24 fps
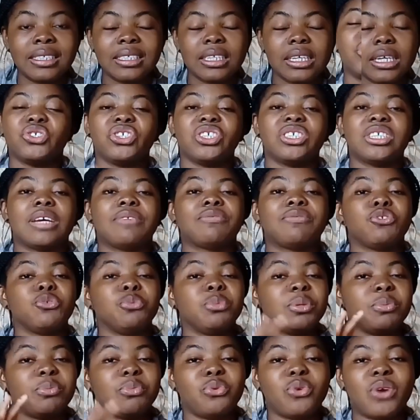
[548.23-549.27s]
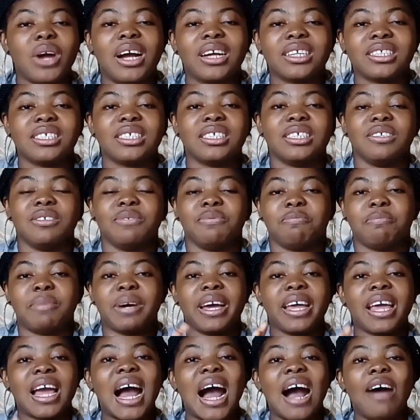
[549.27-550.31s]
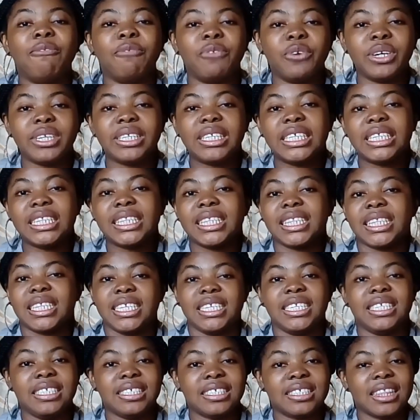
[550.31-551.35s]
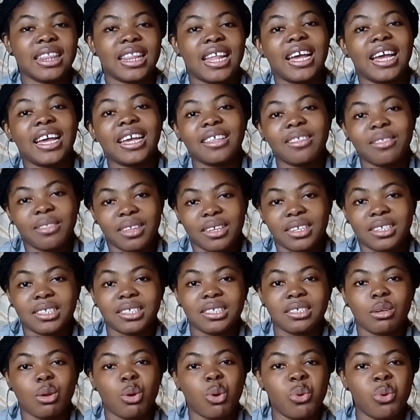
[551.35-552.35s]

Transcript: So you just have to be proactive by avoiding things like this,